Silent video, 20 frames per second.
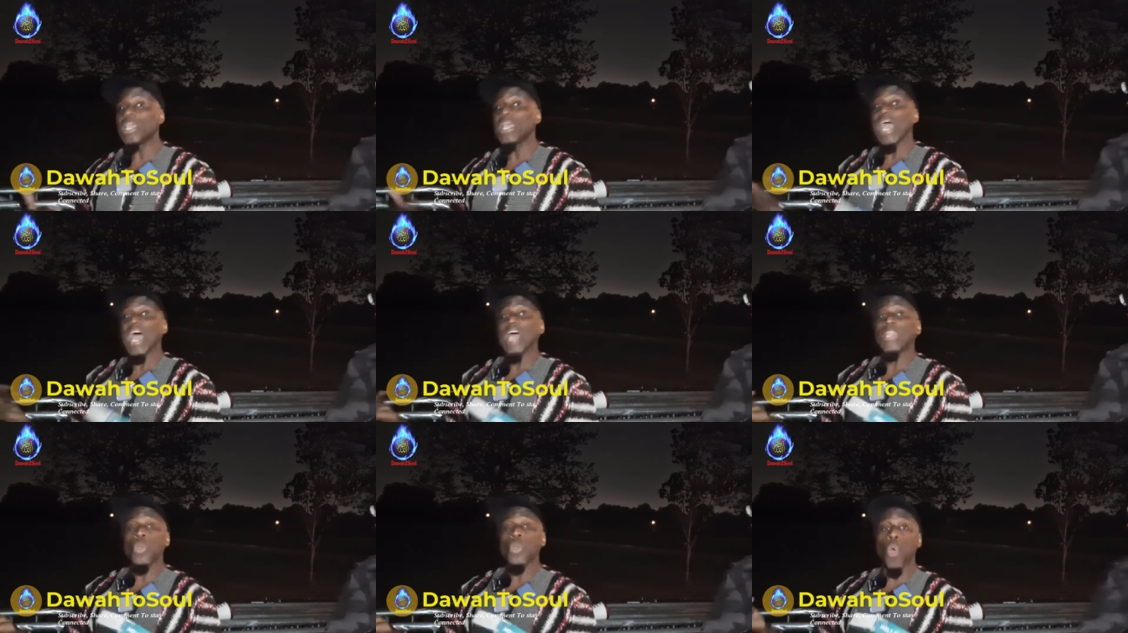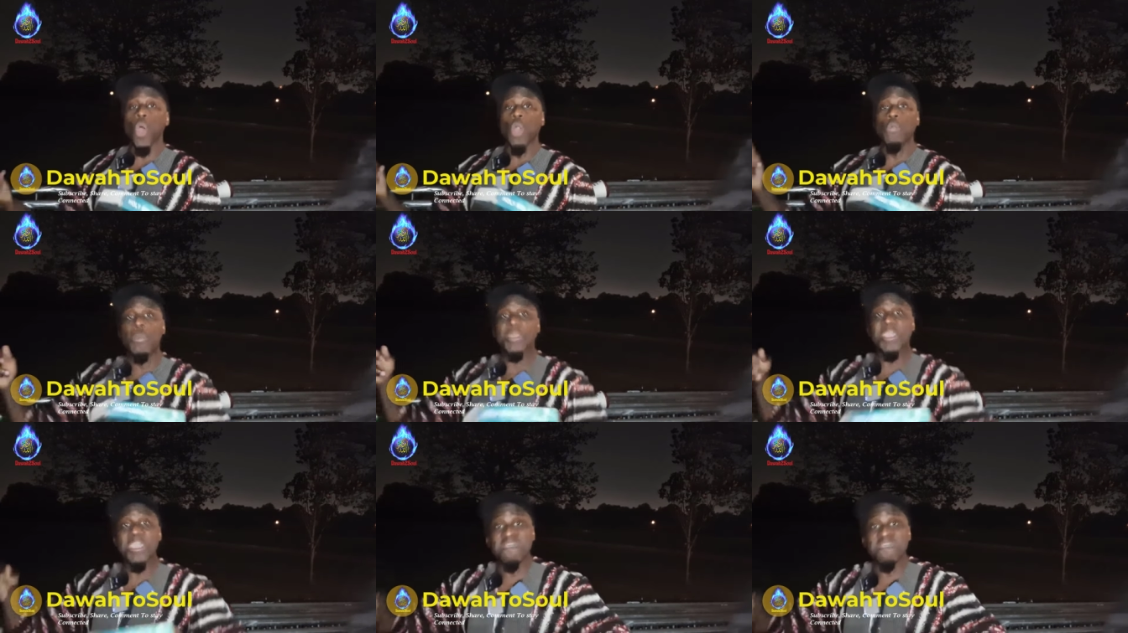And the word
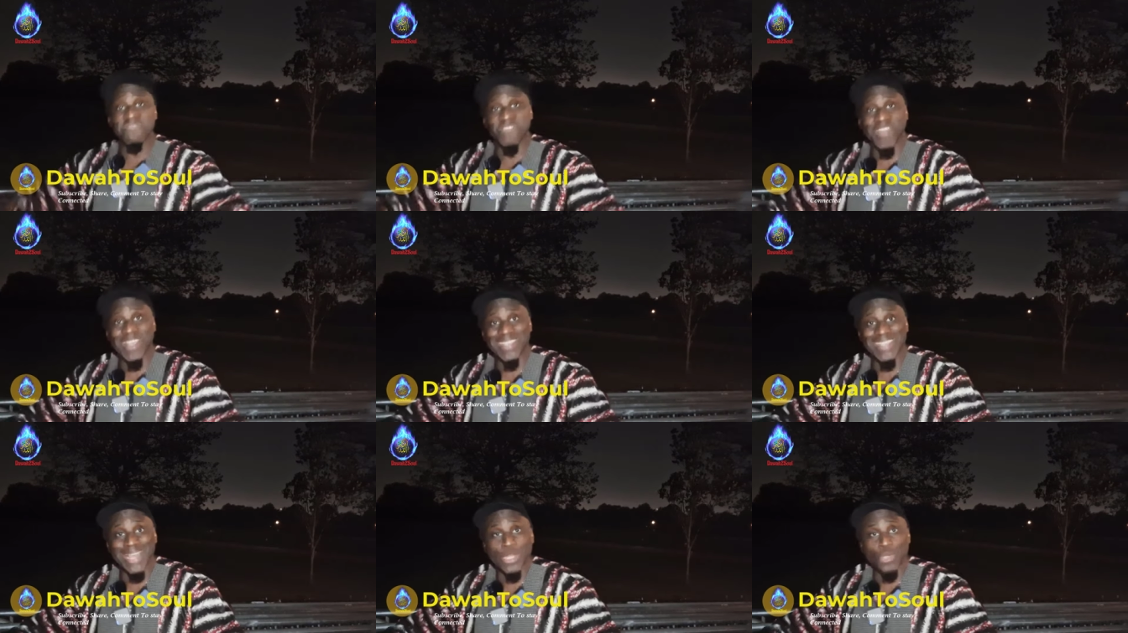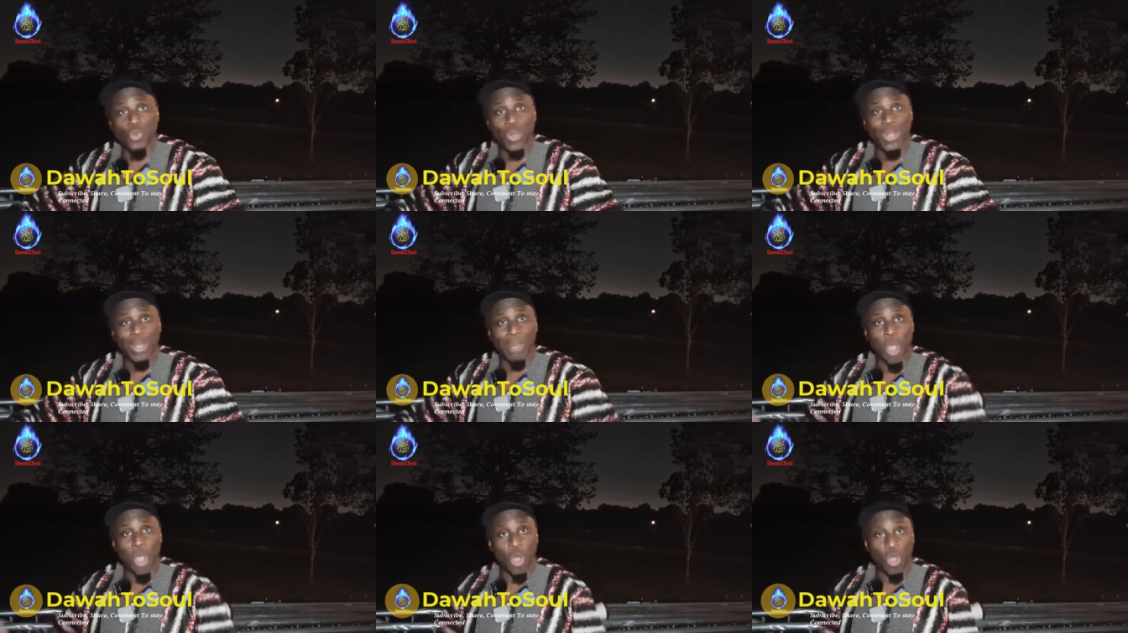became flesh and dwelt
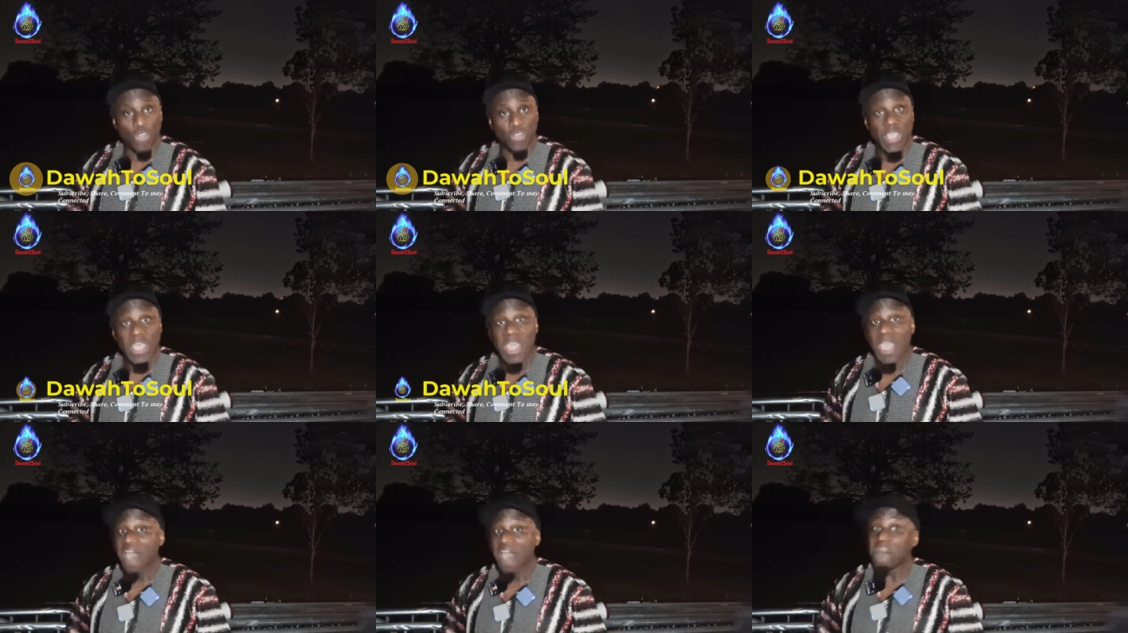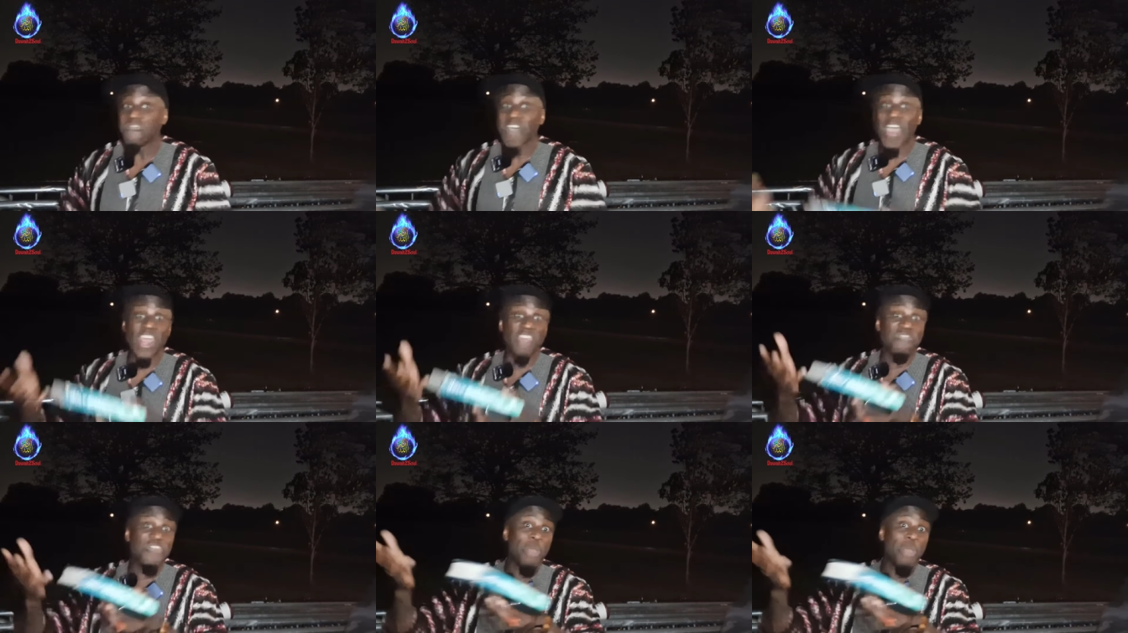among us. A
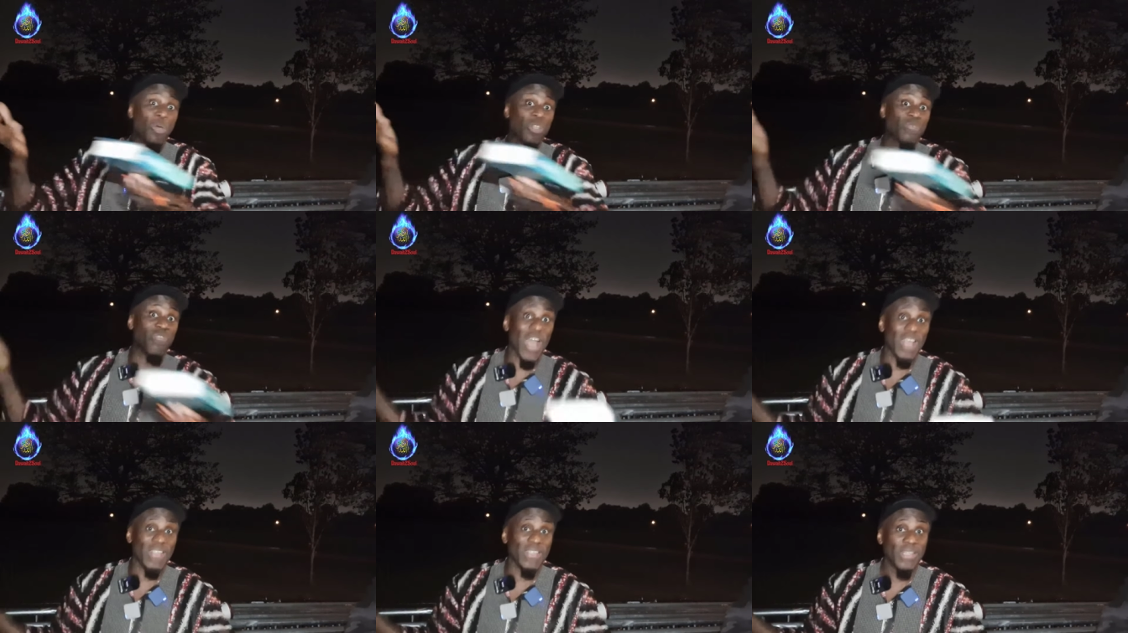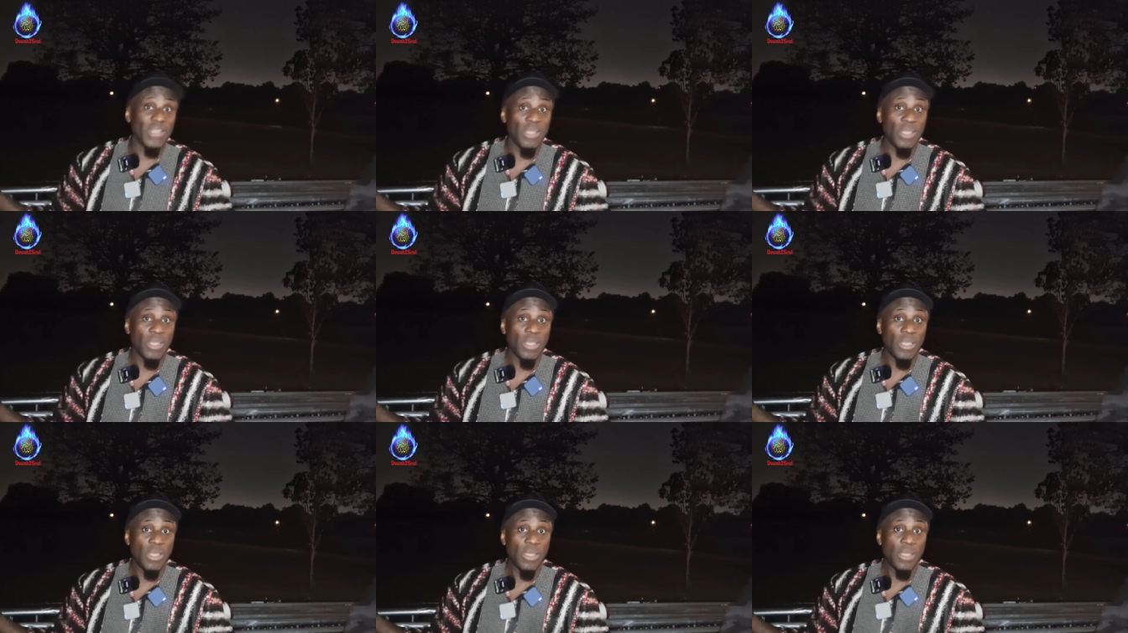very famous verse.
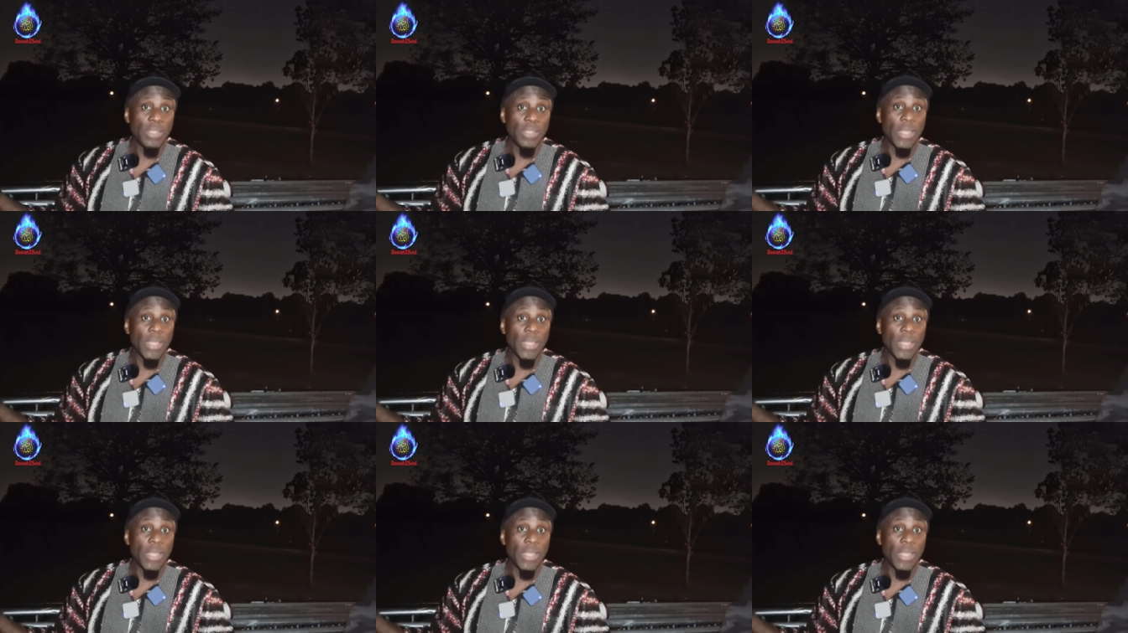The,